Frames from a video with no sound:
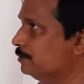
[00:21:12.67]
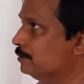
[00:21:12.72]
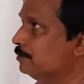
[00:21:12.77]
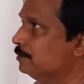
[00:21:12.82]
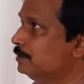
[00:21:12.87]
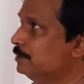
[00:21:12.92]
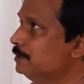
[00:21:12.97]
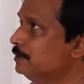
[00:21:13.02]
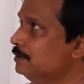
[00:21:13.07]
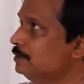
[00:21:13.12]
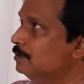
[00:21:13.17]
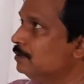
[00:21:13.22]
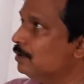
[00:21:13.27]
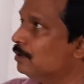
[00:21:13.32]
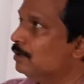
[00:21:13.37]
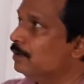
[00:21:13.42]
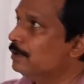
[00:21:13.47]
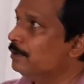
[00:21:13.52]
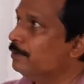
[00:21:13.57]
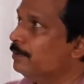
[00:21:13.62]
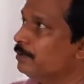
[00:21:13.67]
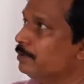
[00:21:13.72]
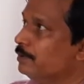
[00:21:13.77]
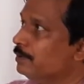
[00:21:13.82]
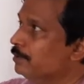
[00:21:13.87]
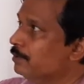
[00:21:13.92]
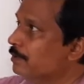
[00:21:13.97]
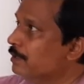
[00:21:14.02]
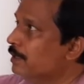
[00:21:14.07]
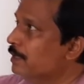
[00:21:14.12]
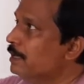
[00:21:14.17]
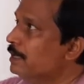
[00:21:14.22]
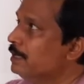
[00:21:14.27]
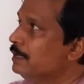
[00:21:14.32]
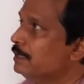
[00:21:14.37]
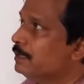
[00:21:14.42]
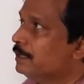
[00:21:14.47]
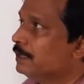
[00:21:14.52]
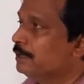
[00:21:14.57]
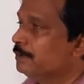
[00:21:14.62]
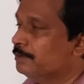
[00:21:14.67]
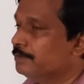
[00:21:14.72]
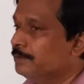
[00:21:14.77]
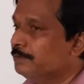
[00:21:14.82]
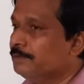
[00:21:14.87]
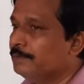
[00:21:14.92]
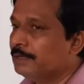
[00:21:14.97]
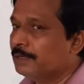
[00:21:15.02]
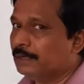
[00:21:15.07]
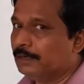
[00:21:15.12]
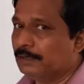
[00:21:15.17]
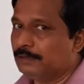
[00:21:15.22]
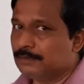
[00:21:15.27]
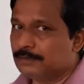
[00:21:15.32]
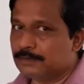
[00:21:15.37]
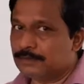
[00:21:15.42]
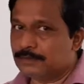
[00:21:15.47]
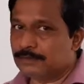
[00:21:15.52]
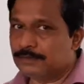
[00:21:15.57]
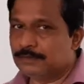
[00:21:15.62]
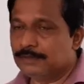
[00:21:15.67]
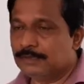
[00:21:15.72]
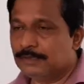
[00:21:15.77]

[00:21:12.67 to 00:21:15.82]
So this is all about your types of triangles.